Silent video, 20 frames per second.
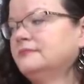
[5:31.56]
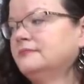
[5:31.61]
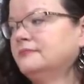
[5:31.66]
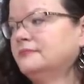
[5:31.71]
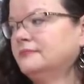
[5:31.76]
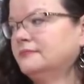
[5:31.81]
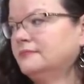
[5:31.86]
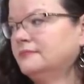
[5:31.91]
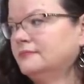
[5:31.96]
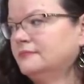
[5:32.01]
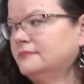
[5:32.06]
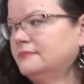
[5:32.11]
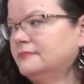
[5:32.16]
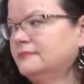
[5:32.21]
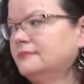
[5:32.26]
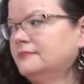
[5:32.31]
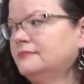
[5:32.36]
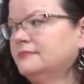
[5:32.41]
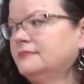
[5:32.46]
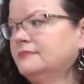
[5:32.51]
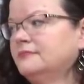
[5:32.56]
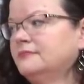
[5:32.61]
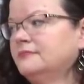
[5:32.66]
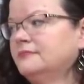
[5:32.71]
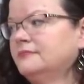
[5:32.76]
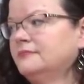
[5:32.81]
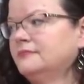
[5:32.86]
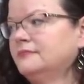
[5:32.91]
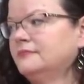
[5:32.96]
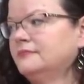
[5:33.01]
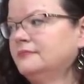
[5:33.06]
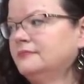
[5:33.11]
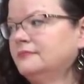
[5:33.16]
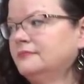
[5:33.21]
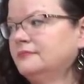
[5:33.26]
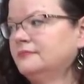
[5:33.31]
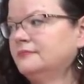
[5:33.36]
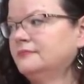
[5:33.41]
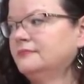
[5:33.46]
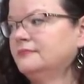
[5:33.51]

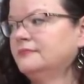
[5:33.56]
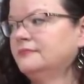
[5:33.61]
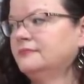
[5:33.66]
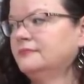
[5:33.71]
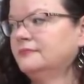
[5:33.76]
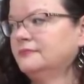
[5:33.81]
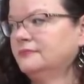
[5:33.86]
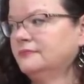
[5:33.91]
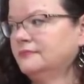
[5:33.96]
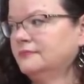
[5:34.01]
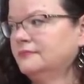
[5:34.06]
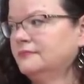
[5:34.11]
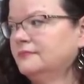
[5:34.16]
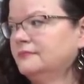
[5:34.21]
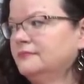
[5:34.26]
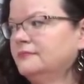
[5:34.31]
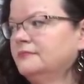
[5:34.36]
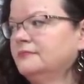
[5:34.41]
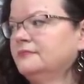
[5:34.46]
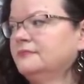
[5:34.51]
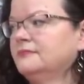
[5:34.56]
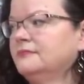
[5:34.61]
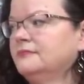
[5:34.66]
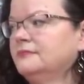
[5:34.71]
(silent)